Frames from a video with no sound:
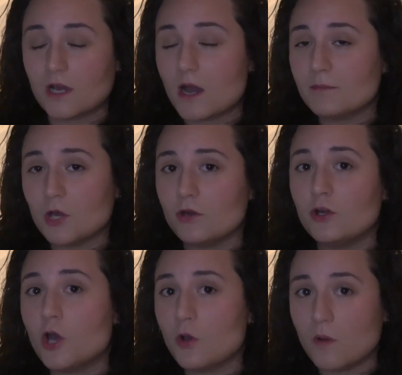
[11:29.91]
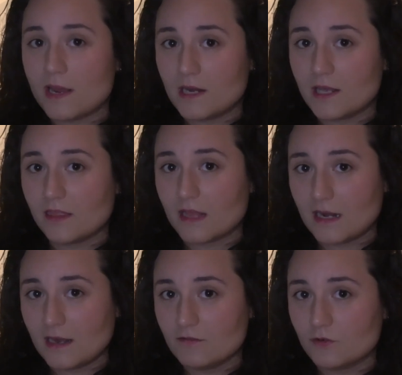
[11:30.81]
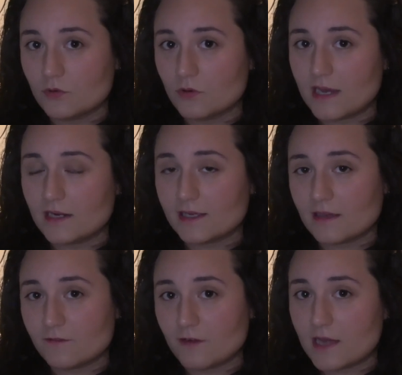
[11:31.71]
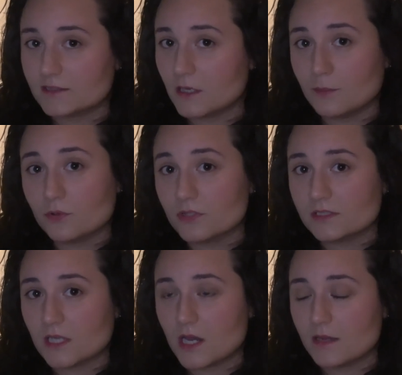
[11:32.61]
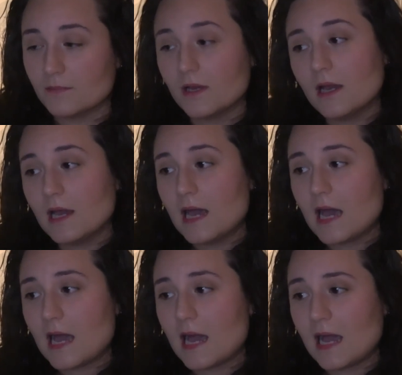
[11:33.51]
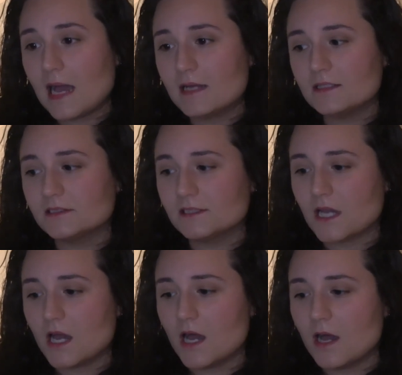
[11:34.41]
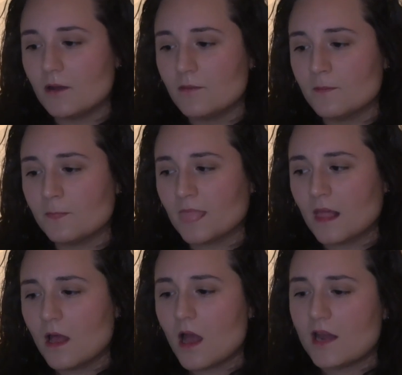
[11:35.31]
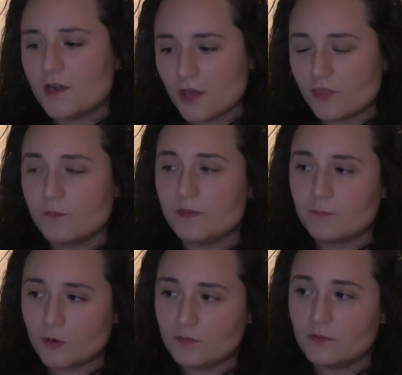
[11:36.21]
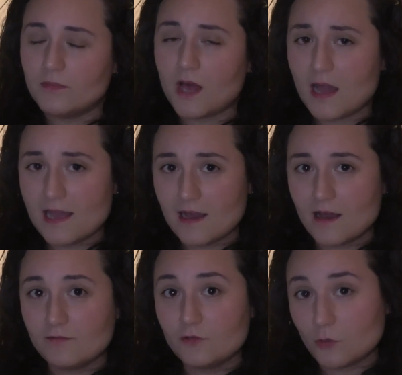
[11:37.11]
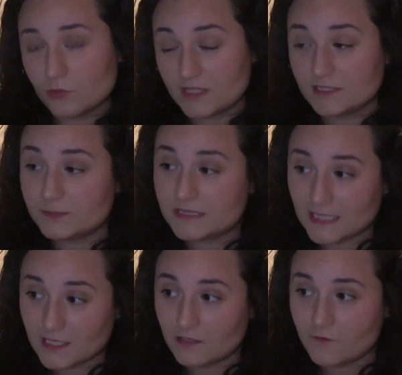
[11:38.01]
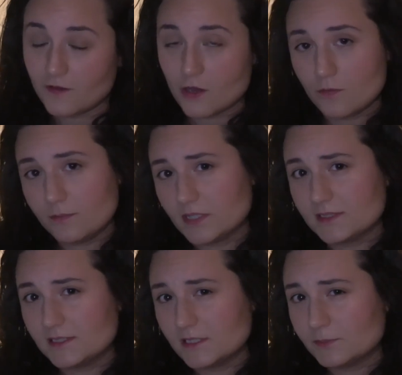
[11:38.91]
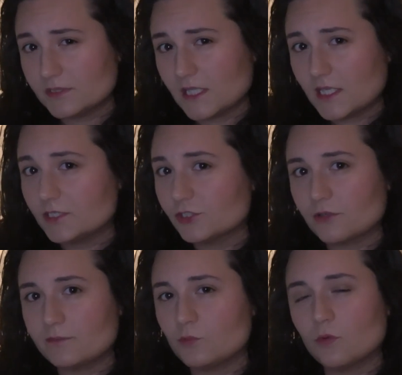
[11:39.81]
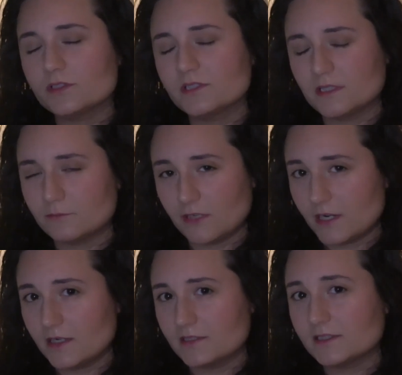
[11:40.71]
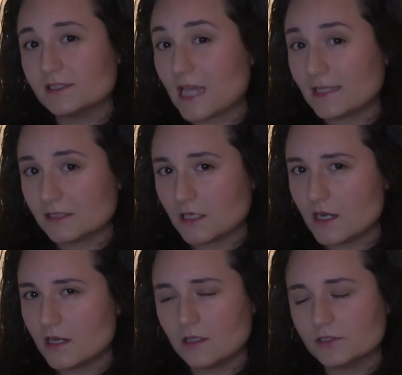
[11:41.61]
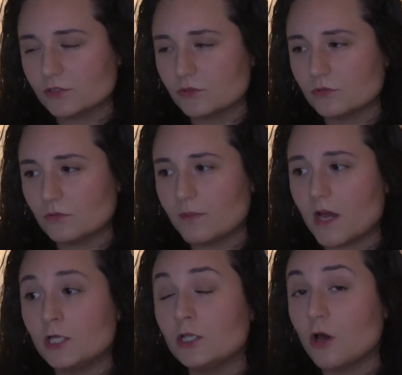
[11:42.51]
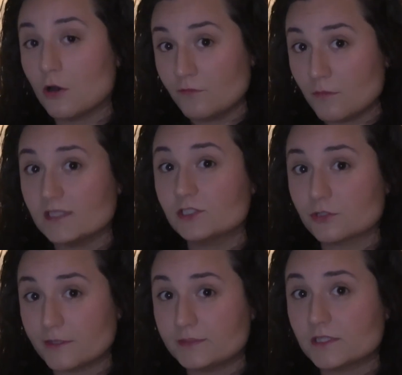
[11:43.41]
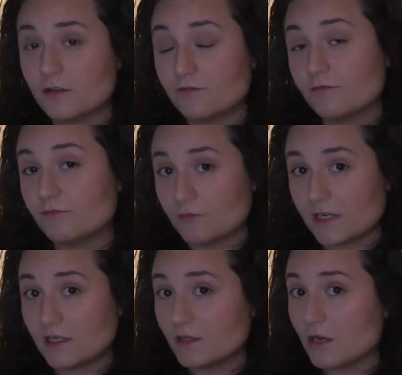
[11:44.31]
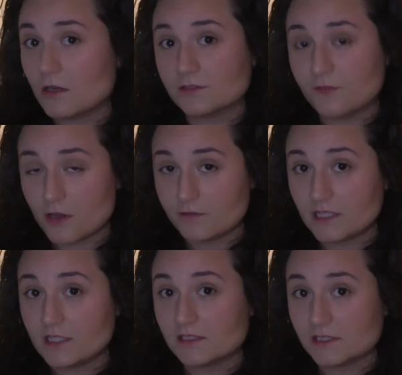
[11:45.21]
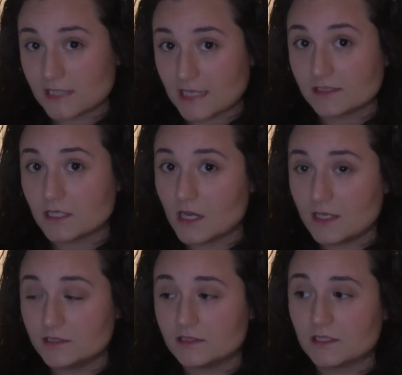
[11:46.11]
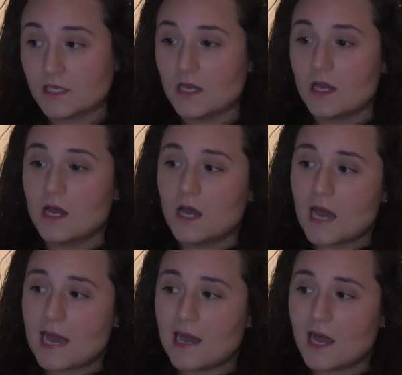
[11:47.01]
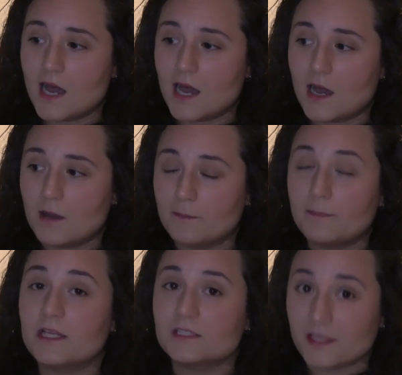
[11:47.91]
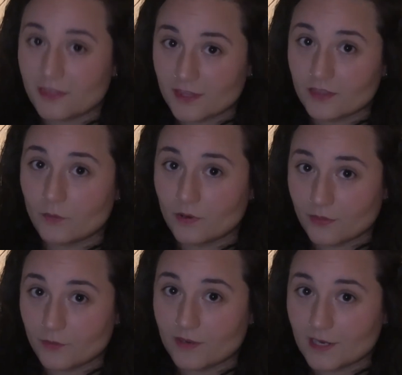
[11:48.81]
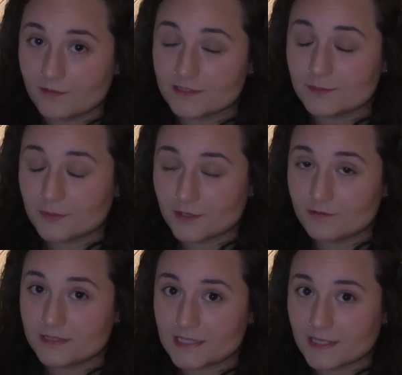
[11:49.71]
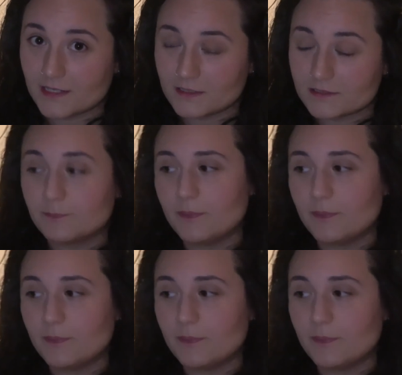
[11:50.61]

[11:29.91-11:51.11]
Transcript: Like I'm going nowhere near that level and I get flagged up all the time. And another big problem that I have, not with this particular film, because this particular script wasn't written as a satire at all, but a lot of my scripts I've written in the last 5 years are satires, because I think the world that we live in is pretty ridiculous.